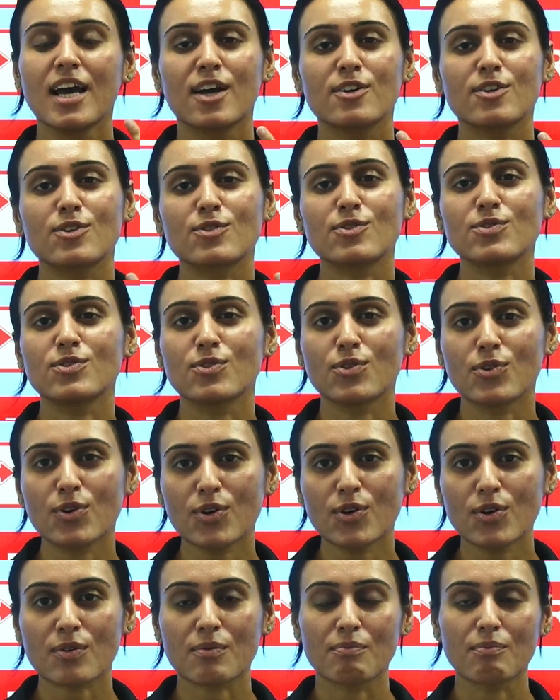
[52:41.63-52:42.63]
to
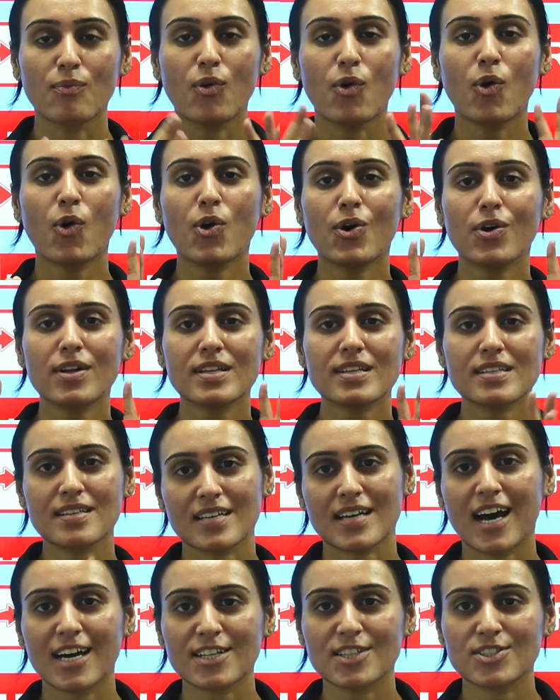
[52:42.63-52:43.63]
know more
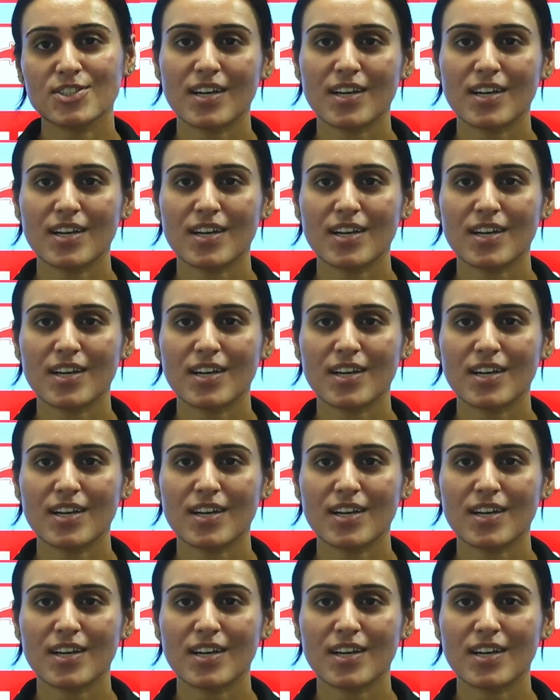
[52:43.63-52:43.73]
such